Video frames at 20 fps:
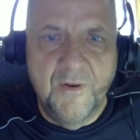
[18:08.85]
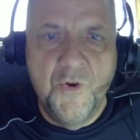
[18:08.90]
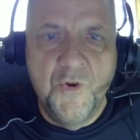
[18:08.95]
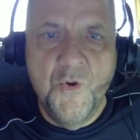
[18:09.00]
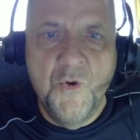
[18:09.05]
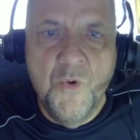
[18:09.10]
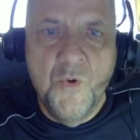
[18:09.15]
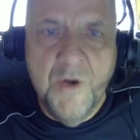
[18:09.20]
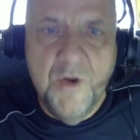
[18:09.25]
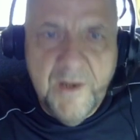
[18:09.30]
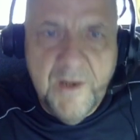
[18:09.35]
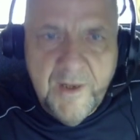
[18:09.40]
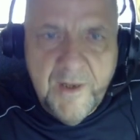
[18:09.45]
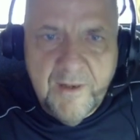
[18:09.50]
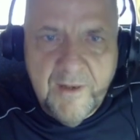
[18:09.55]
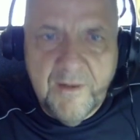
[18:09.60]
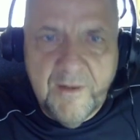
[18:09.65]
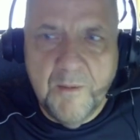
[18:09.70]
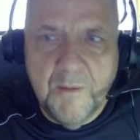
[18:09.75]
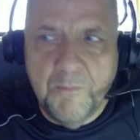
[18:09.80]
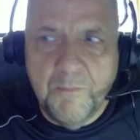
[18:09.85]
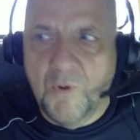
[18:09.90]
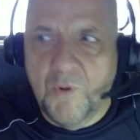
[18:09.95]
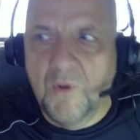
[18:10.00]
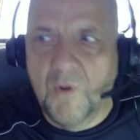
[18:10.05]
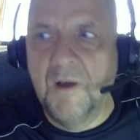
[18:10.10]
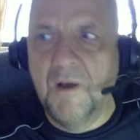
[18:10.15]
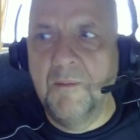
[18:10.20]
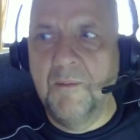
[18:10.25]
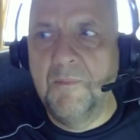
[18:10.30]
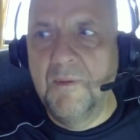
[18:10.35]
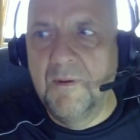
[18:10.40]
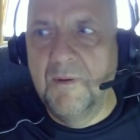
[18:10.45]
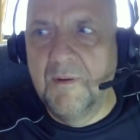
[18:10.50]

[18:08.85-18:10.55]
You need the pull-up